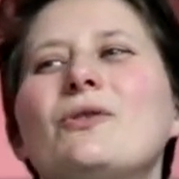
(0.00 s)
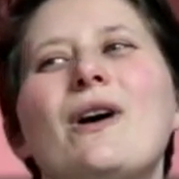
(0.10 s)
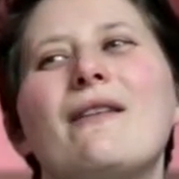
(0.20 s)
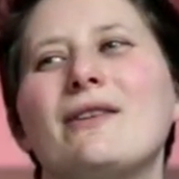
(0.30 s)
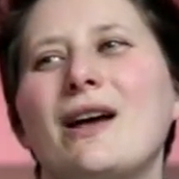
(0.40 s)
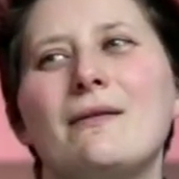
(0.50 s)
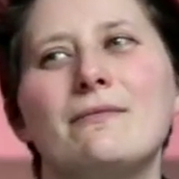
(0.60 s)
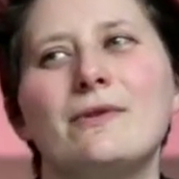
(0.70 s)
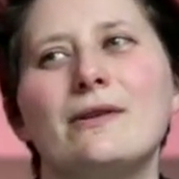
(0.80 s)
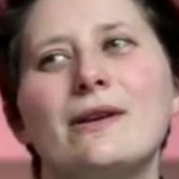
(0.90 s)
You haven't had
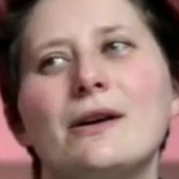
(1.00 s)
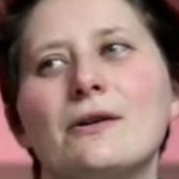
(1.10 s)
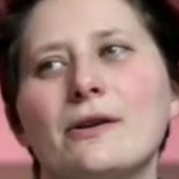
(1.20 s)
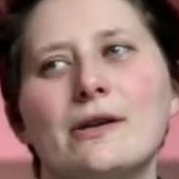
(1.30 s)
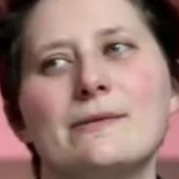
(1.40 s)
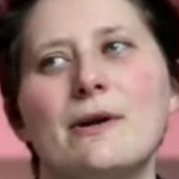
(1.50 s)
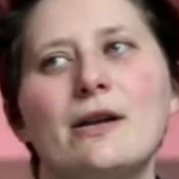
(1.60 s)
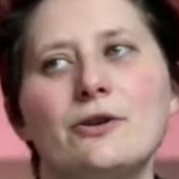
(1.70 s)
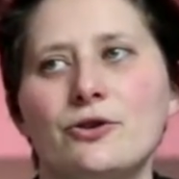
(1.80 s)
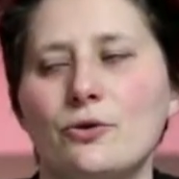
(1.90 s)
nearly as
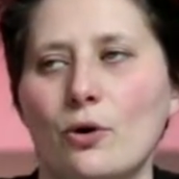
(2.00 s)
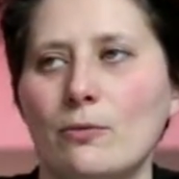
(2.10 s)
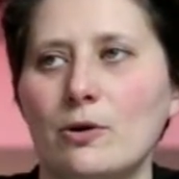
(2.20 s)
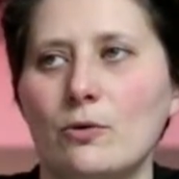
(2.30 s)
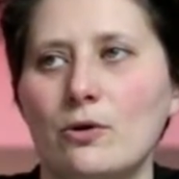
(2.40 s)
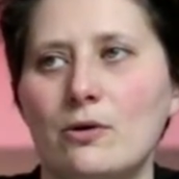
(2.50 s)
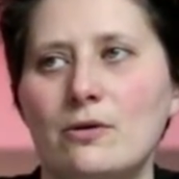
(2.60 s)
many as you normally would.